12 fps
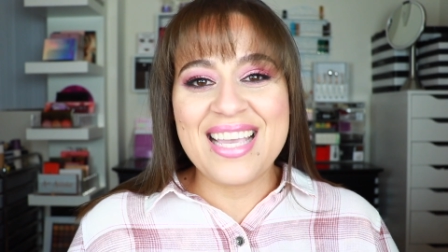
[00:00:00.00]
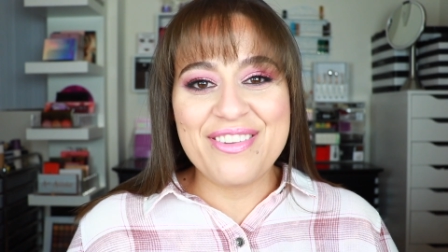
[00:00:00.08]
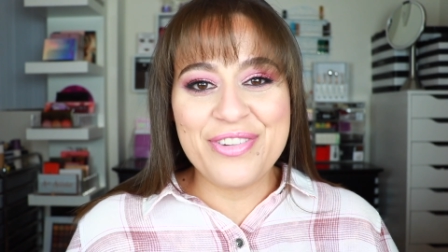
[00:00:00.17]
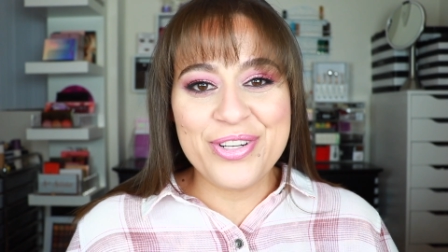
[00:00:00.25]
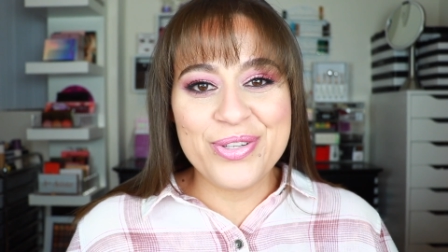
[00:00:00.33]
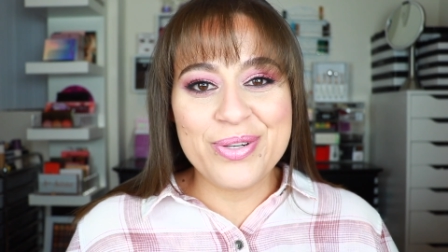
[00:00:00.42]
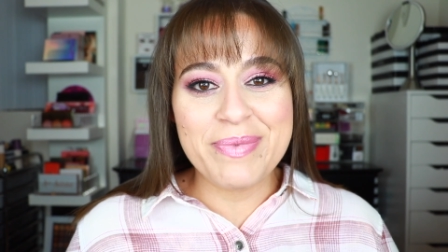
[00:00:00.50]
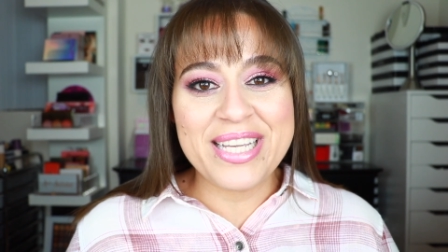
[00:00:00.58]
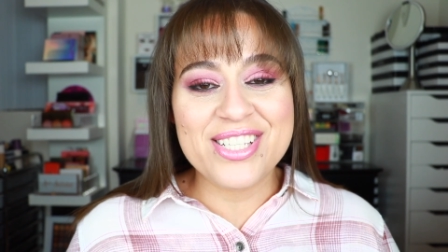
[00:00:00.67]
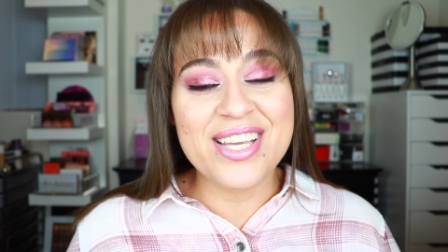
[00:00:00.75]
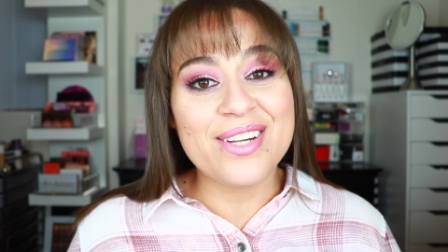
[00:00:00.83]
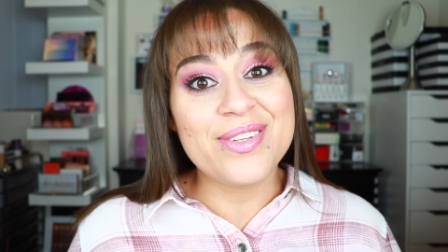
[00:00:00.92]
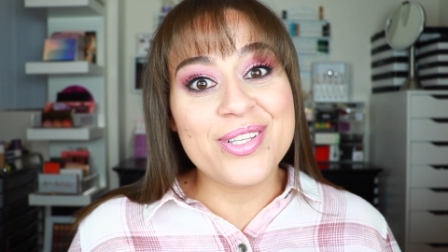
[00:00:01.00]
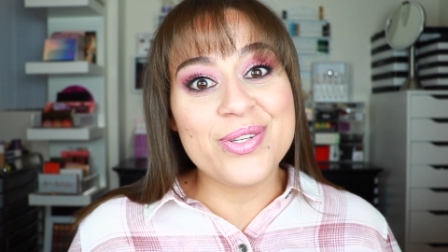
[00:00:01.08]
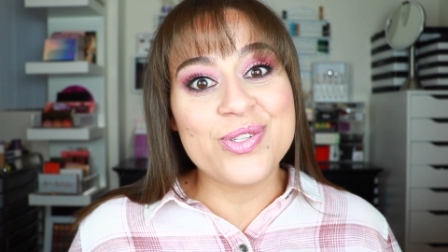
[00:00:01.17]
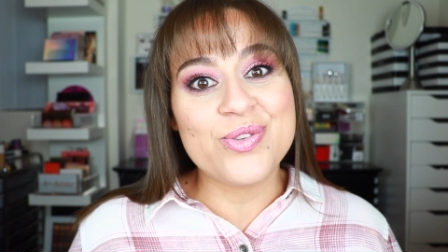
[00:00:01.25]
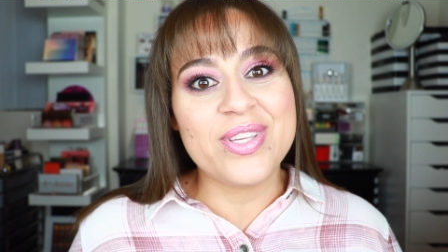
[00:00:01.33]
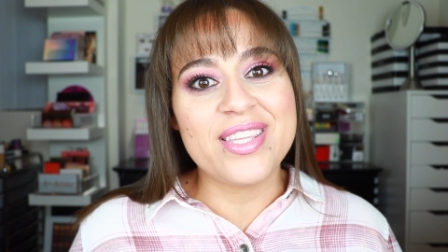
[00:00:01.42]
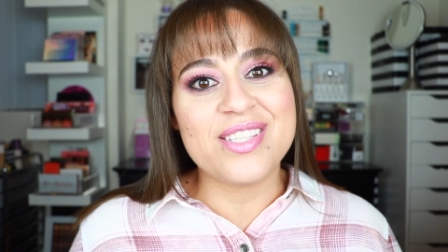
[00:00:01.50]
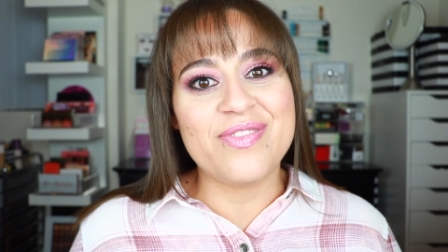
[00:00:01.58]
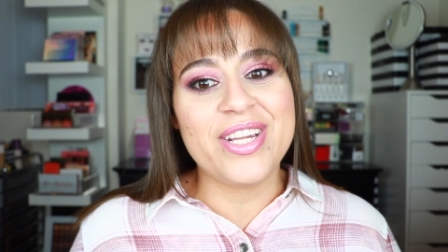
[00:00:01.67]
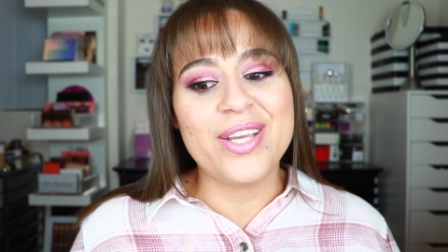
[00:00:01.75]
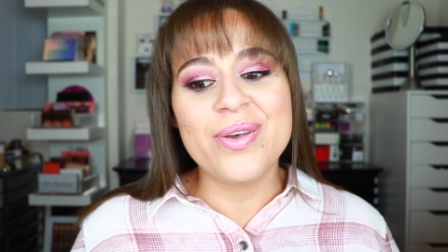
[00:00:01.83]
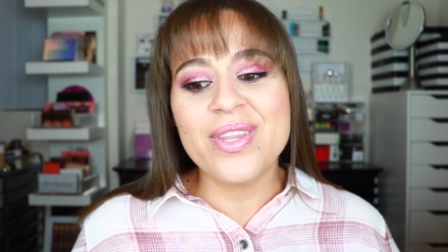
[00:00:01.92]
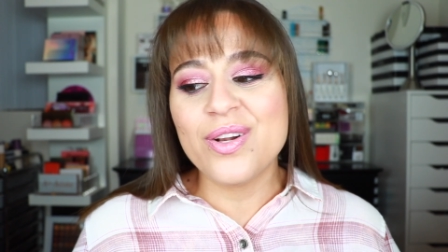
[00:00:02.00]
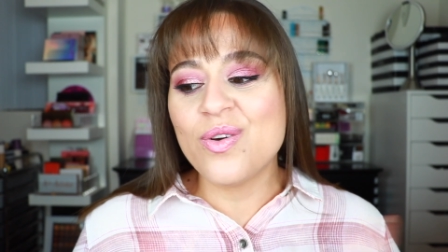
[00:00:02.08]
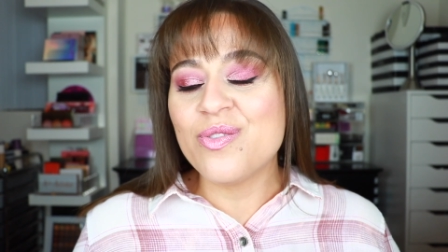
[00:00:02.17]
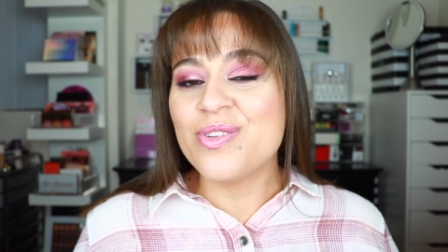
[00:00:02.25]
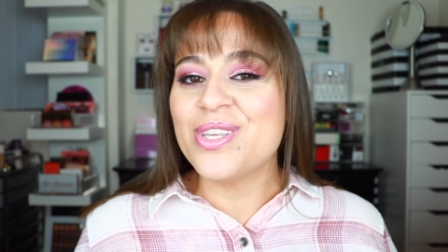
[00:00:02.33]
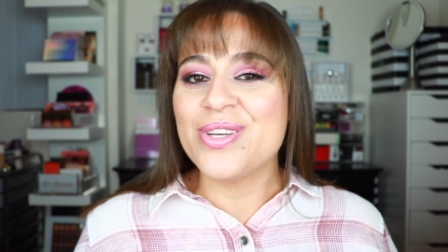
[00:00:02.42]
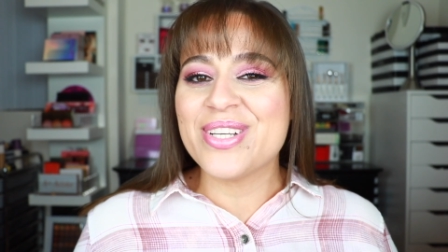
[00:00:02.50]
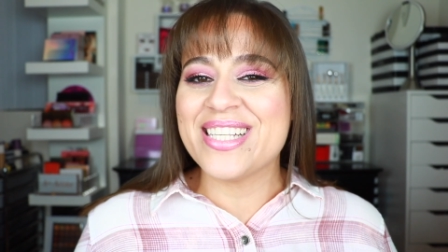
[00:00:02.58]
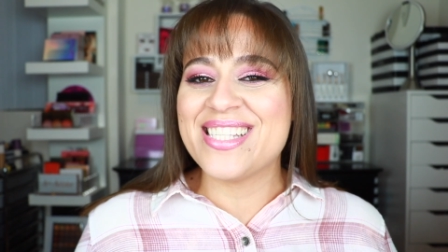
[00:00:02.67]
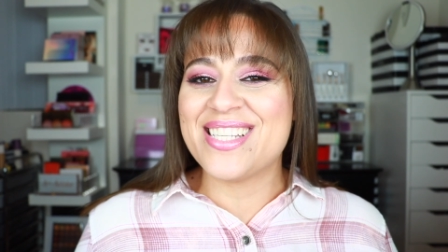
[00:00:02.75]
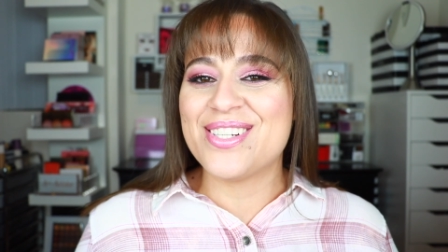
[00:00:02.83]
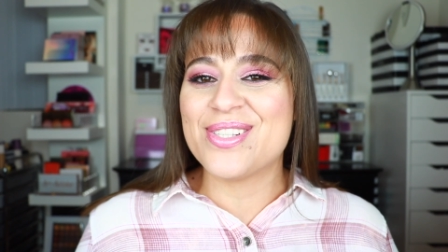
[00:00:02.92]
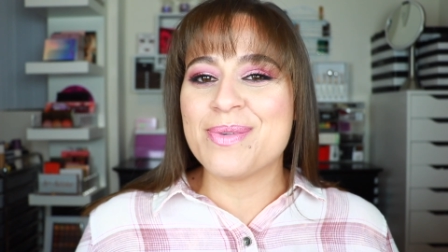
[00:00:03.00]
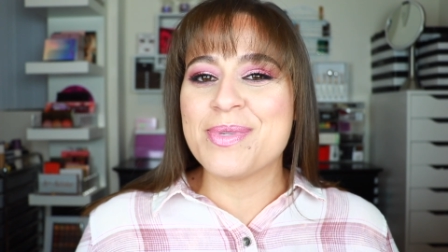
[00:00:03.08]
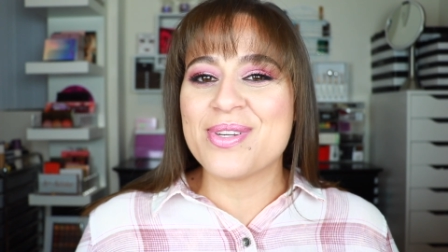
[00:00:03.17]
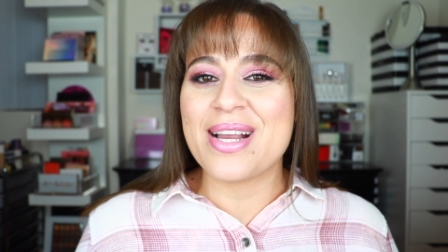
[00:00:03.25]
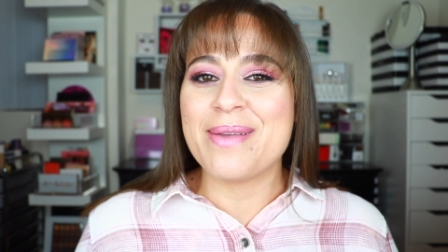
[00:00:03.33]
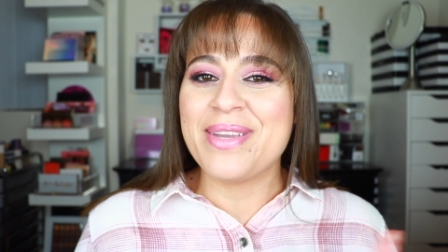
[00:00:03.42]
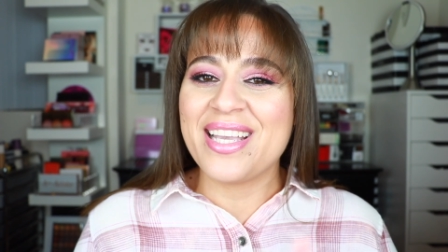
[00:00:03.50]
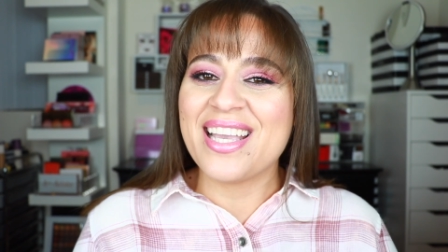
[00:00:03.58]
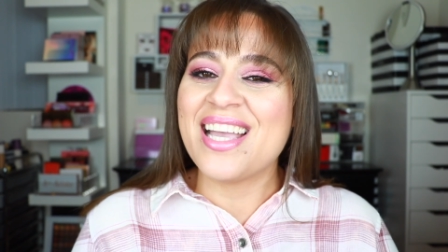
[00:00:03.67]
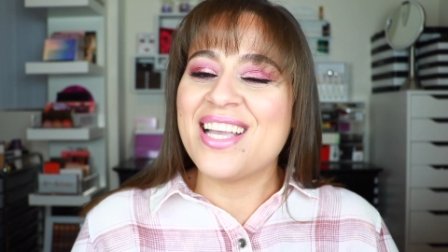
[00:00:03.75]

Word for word: If you're new to my channel and you enjoyed this video, then hopefully you'll consider subscribing